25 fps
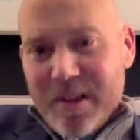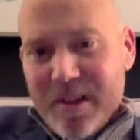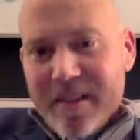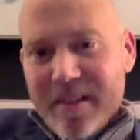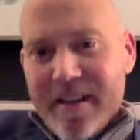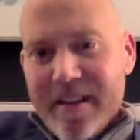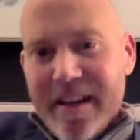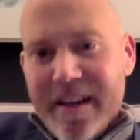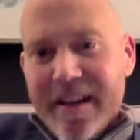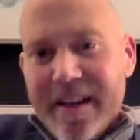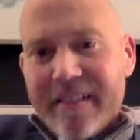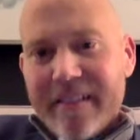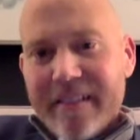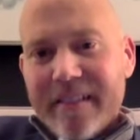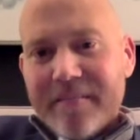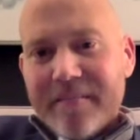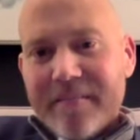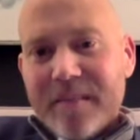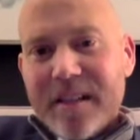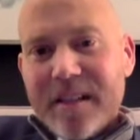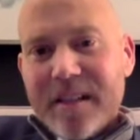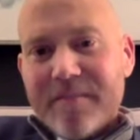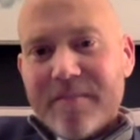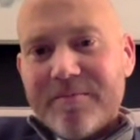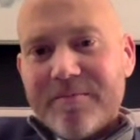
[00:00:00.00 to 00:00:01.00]
day,
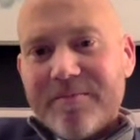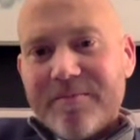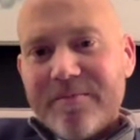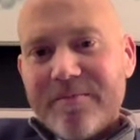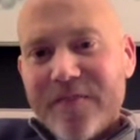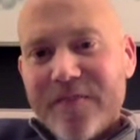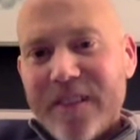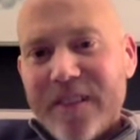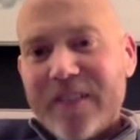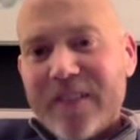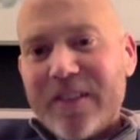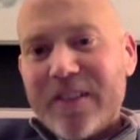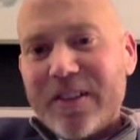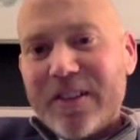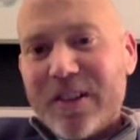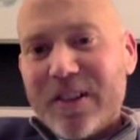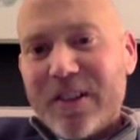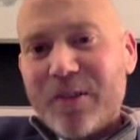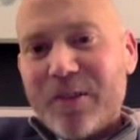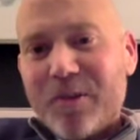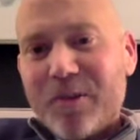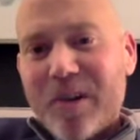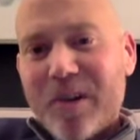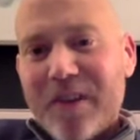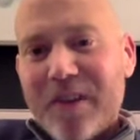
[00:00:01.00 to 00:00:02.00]
I'm feeling a
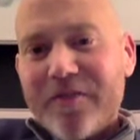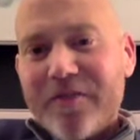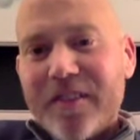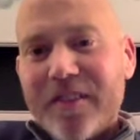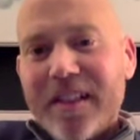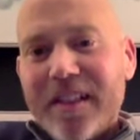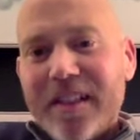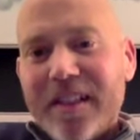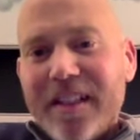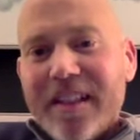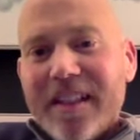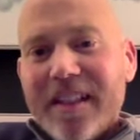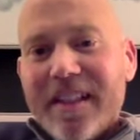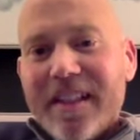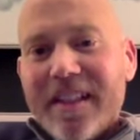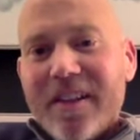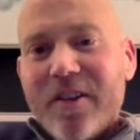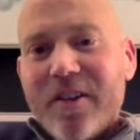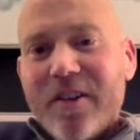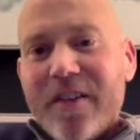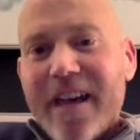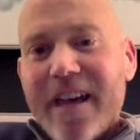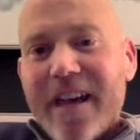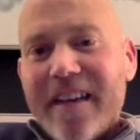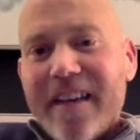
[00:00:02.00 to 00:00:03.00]
little rough, you
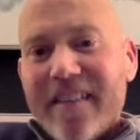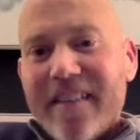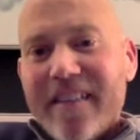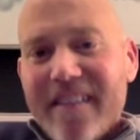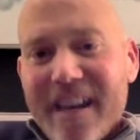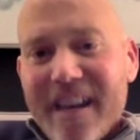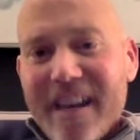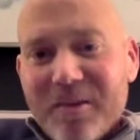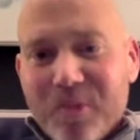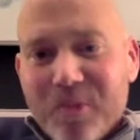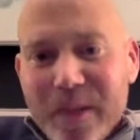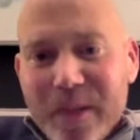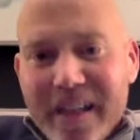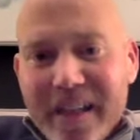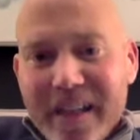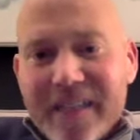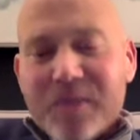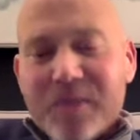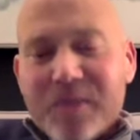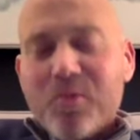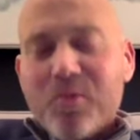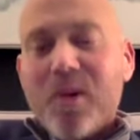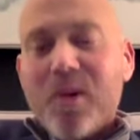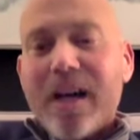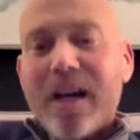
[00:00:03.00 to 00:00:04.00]
know, that week
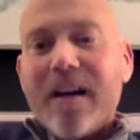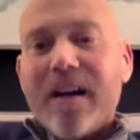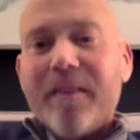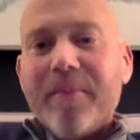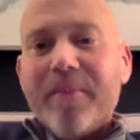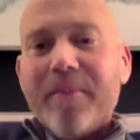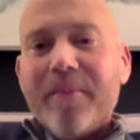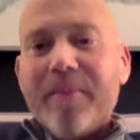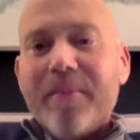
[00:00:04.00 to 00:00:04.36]
as well.